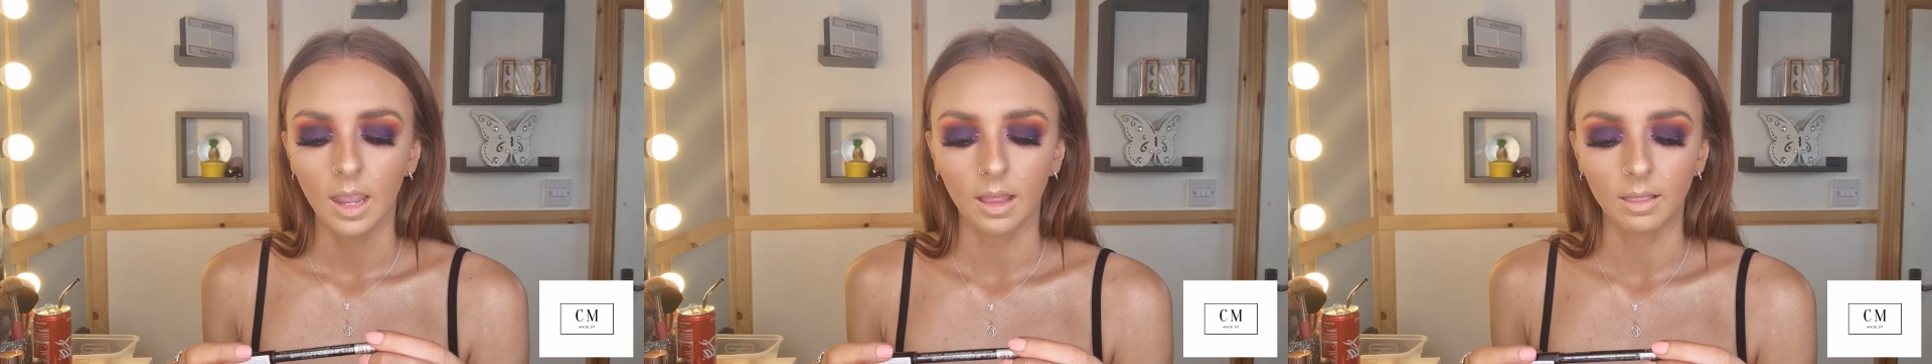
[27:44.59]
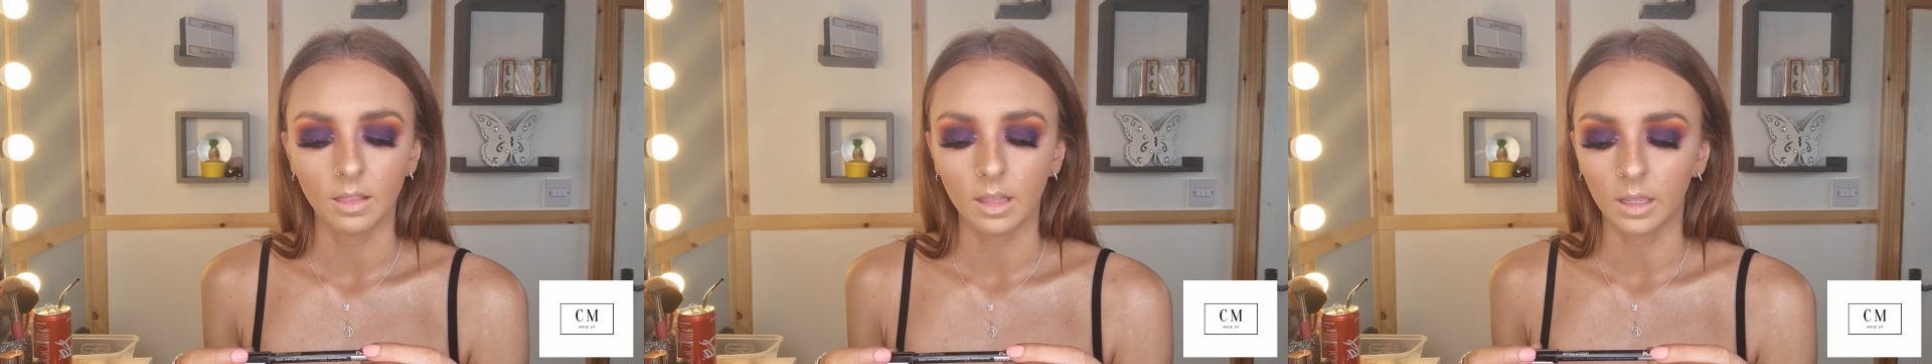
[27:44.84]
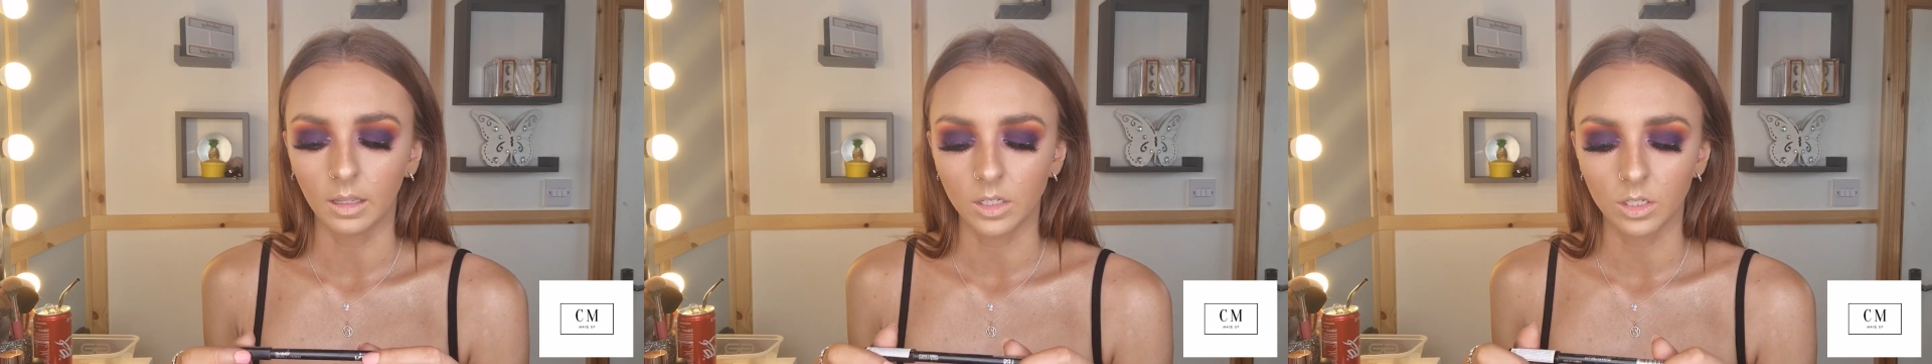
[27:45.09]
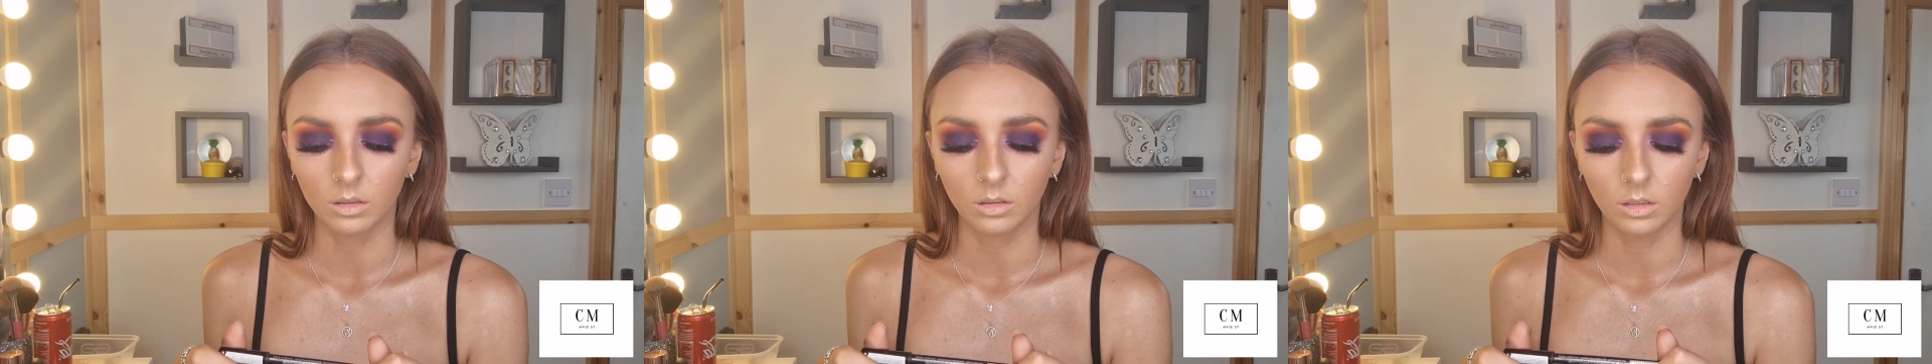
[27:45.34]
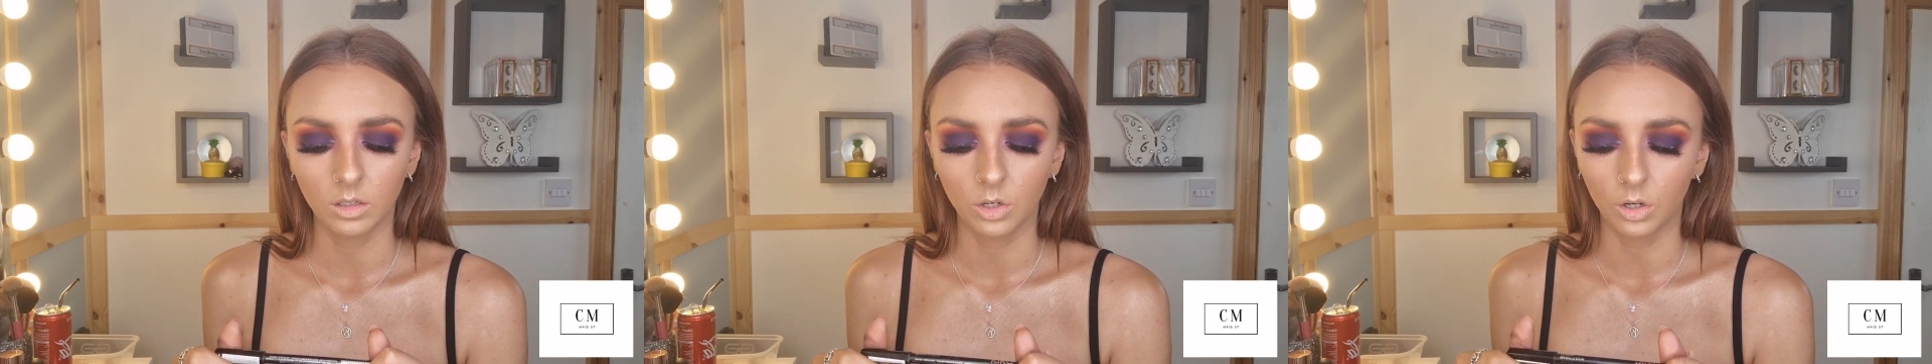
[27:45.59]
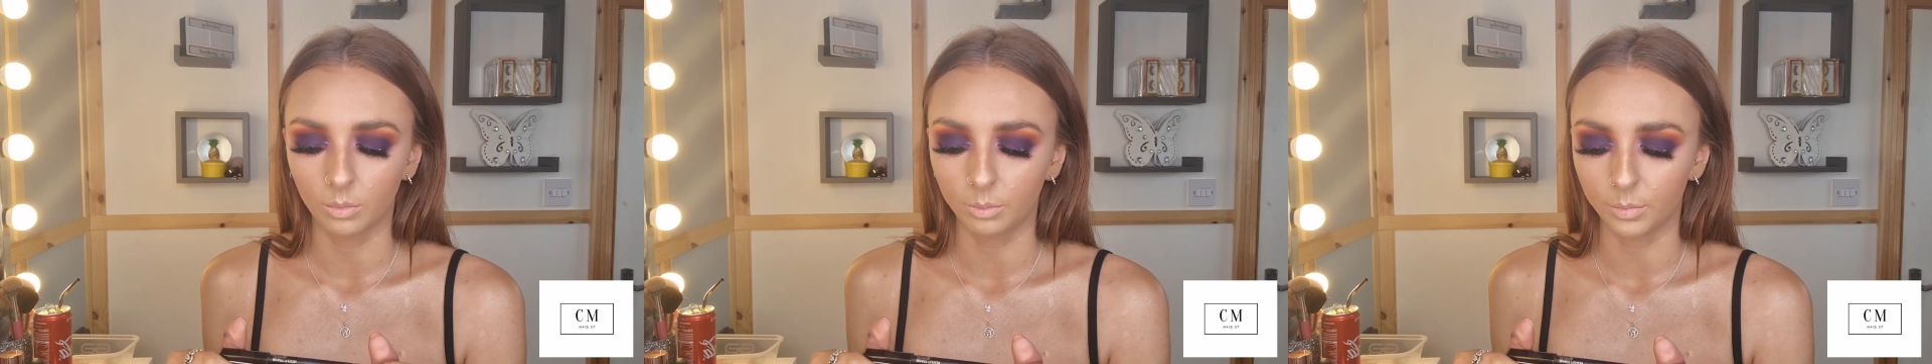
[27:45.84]
in the
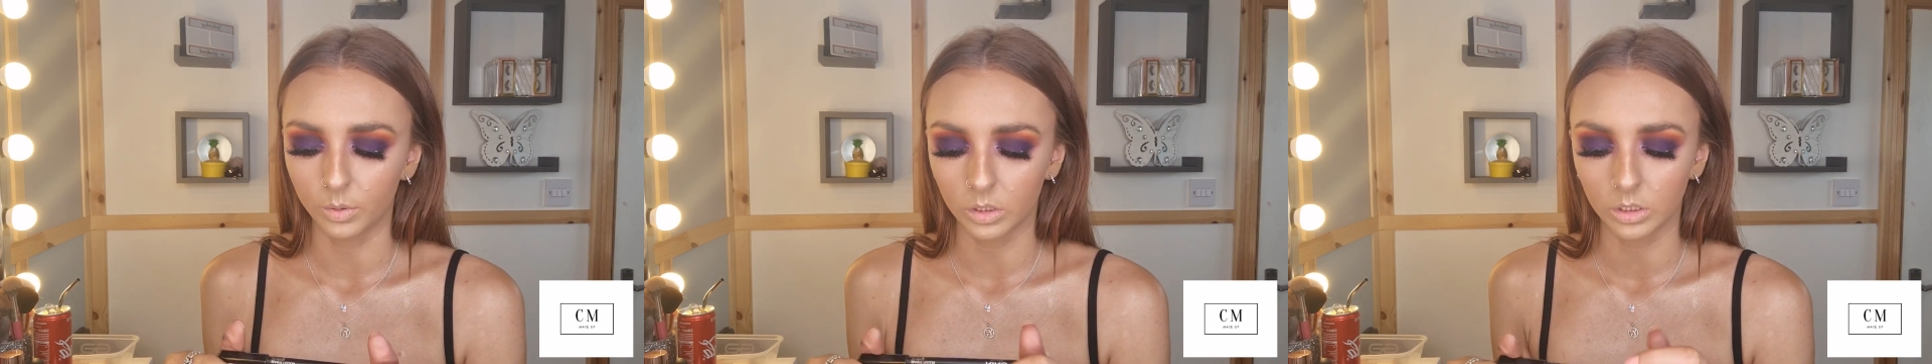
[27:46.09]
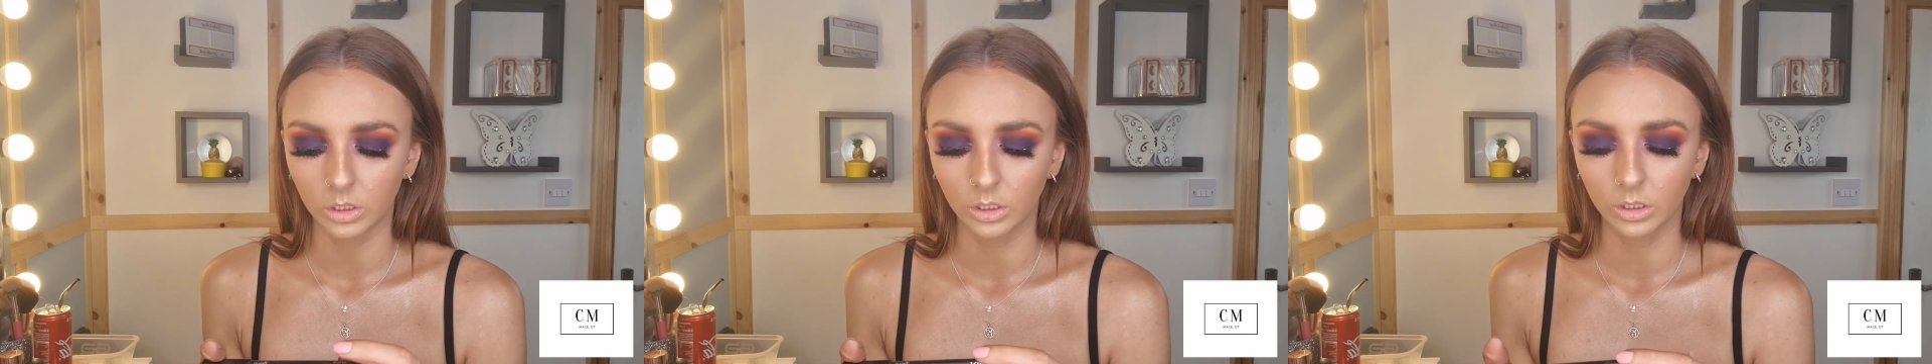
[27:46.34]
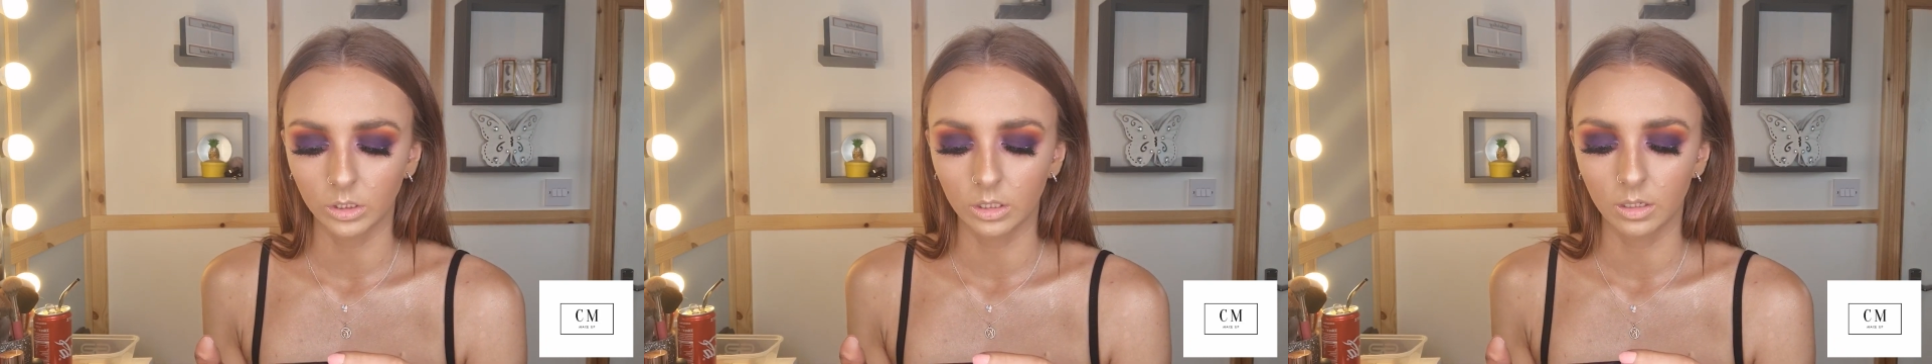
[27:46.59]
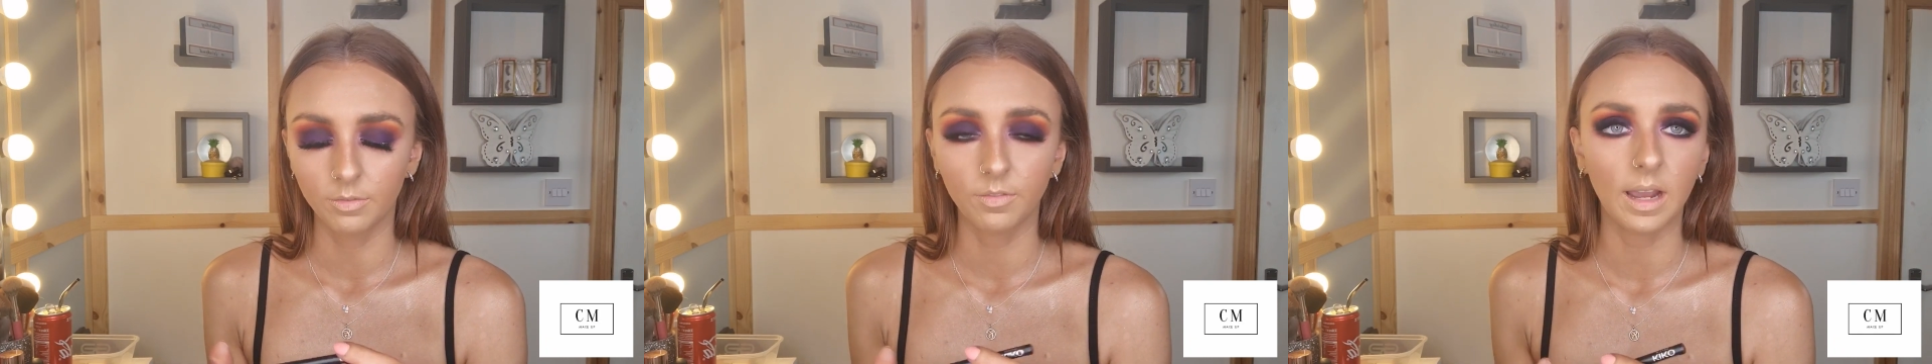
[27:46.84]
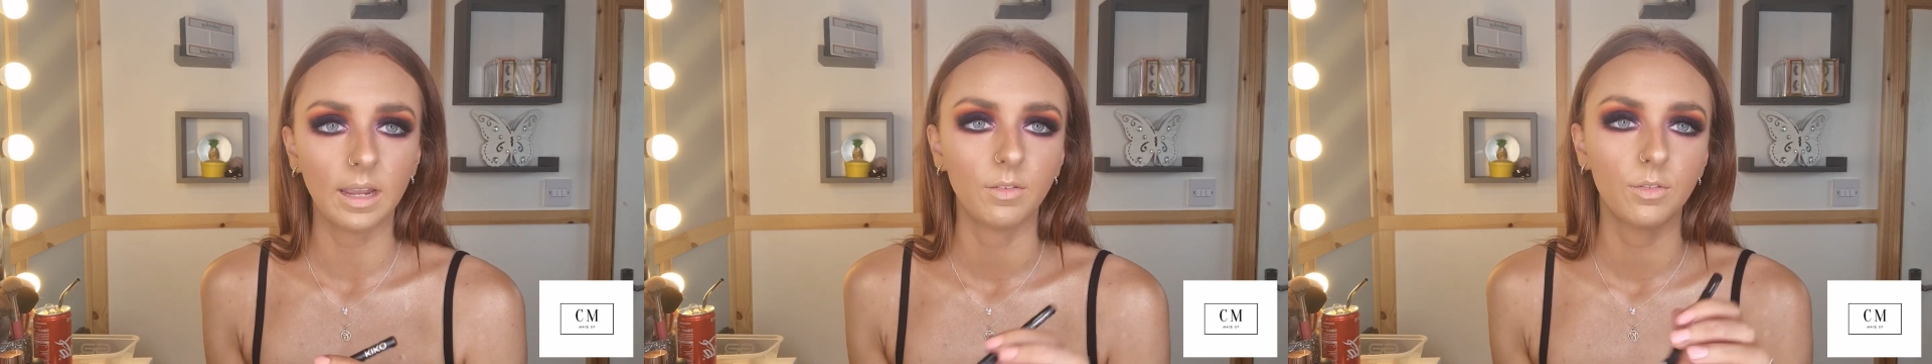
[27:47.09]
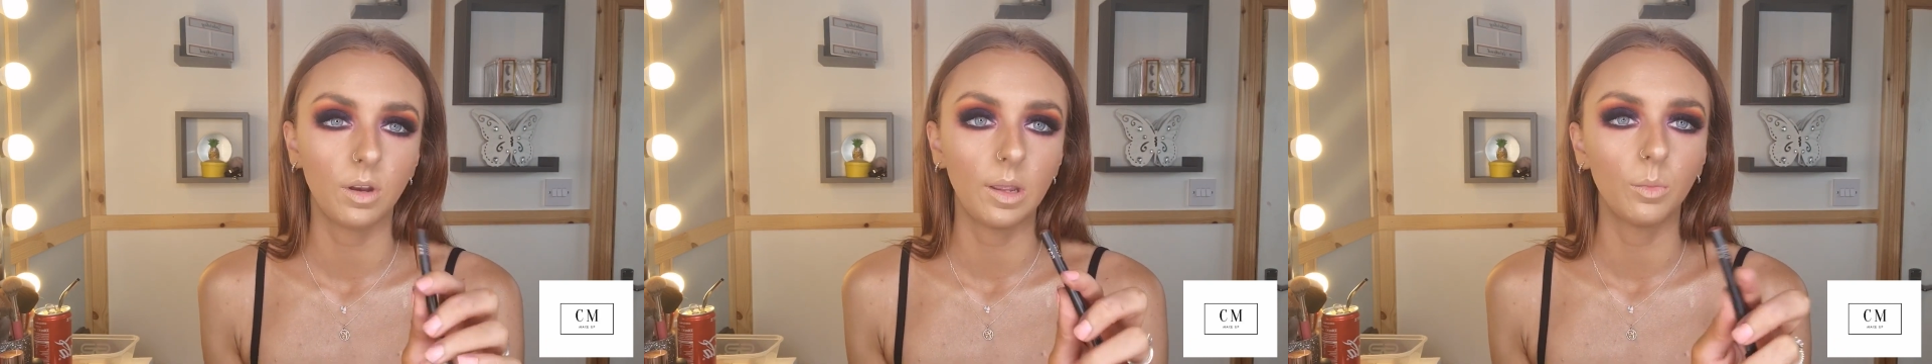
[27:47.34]
number
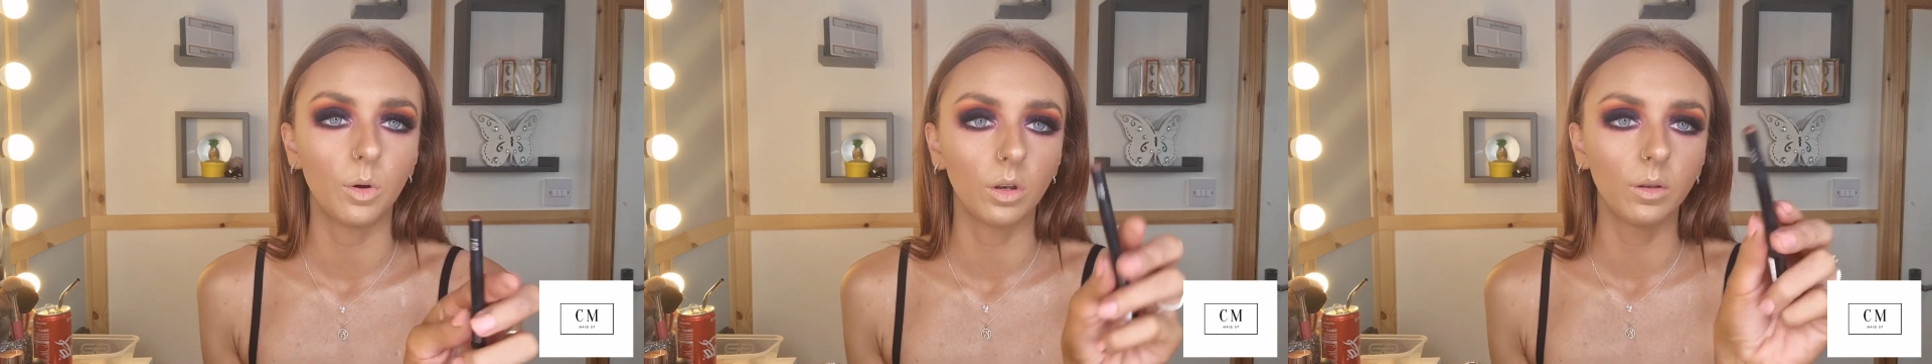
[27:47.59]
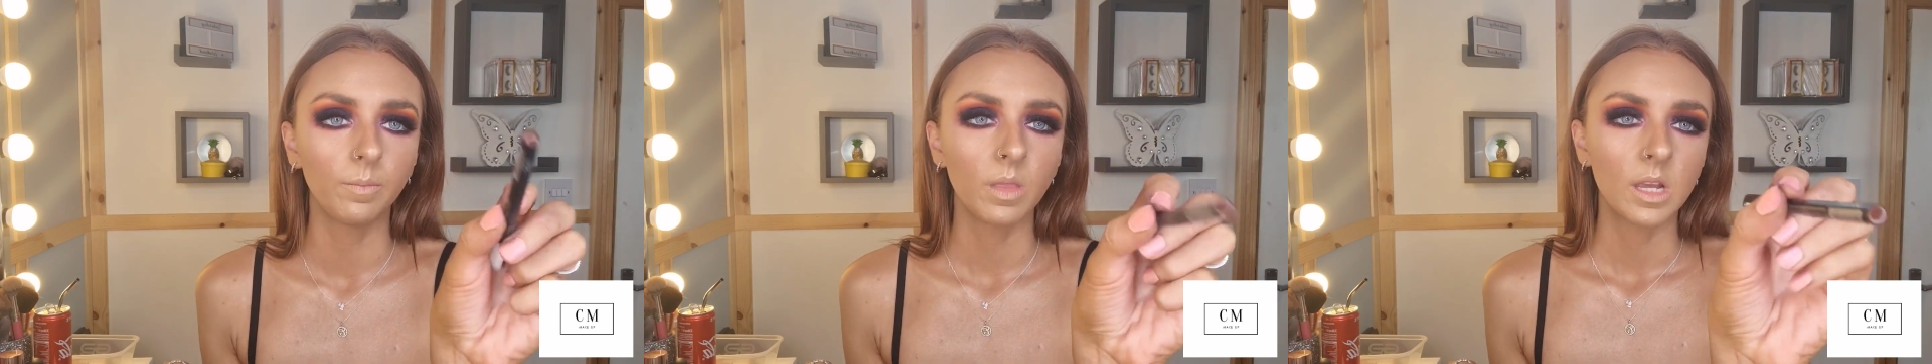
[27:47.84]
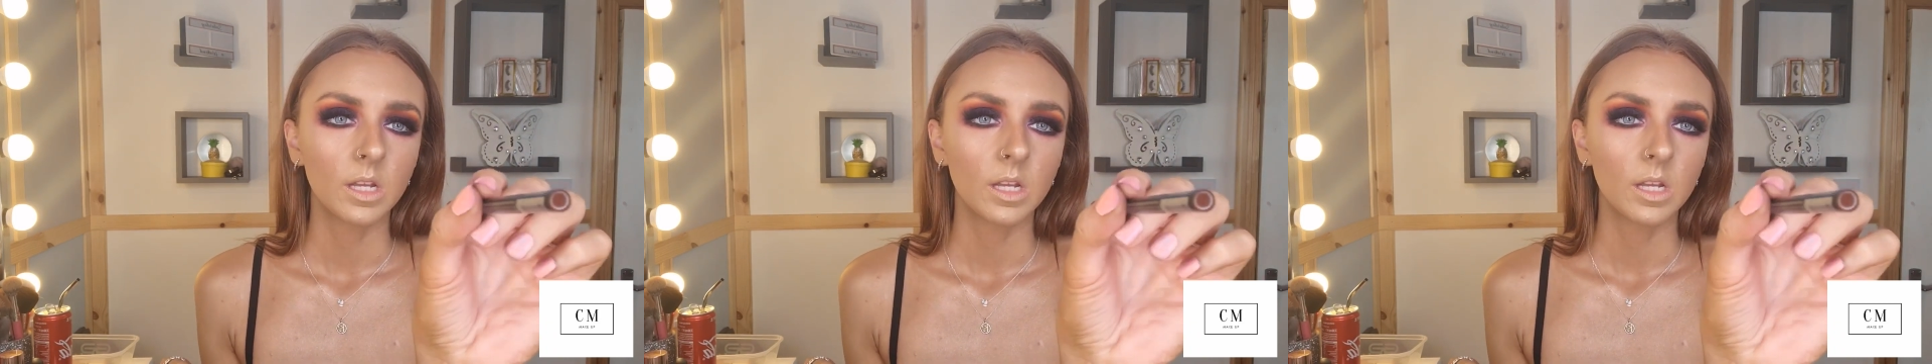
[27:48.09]
531,